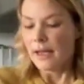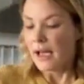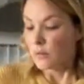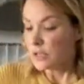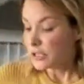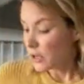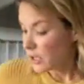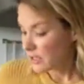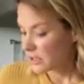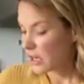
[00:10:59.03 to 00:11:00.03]
And we're going
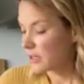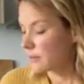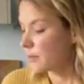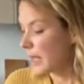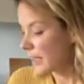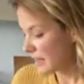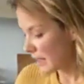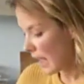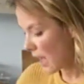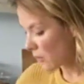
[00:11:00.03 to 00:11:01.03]
to start
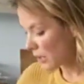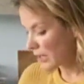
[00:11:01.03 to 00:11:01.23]
placing our